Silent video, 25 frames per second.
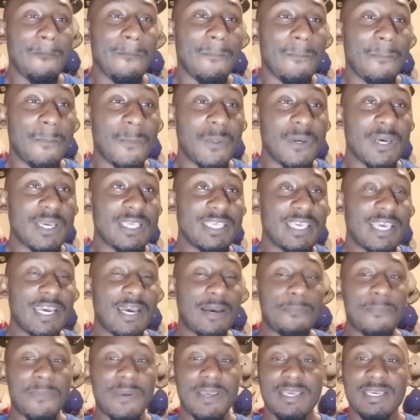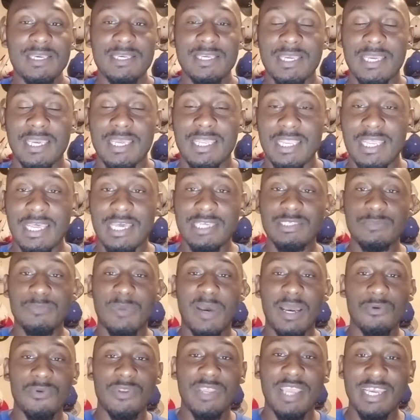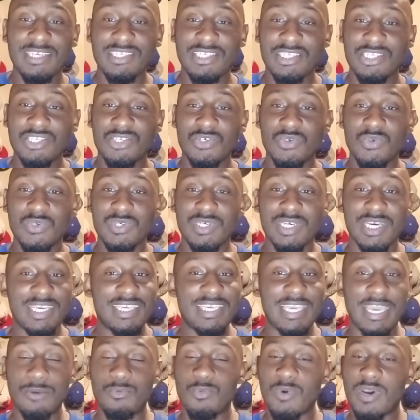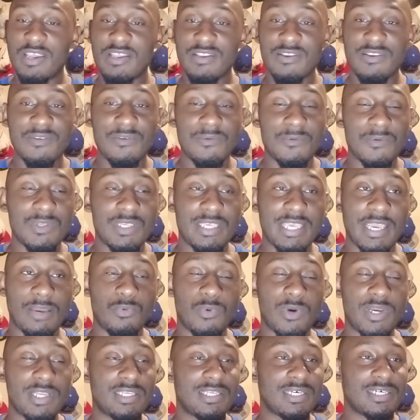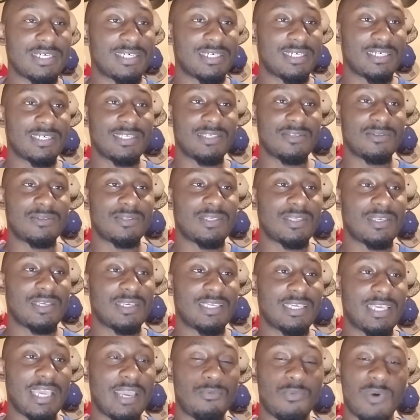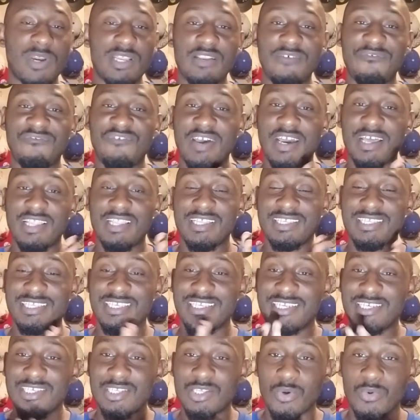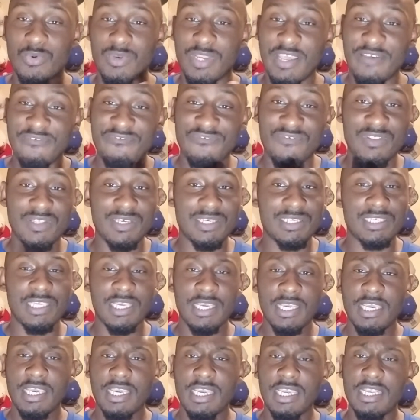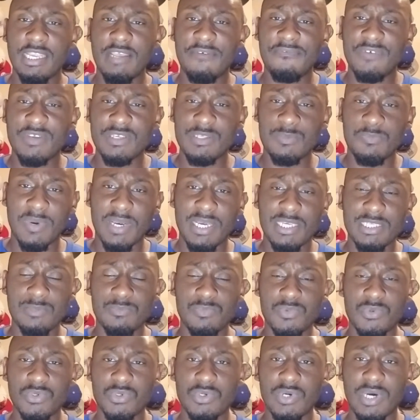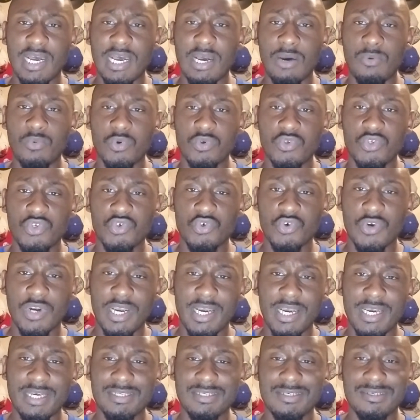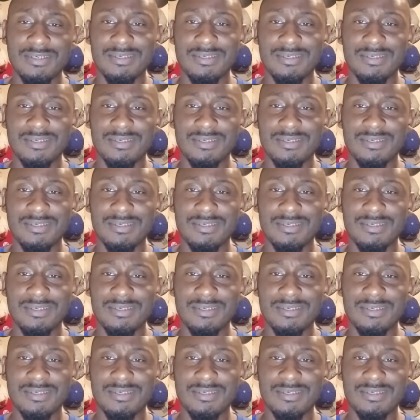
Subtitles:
But yeah, man, that's my reaction to it. Can't wait to finally see this on Netflix. And if it's possible, I will try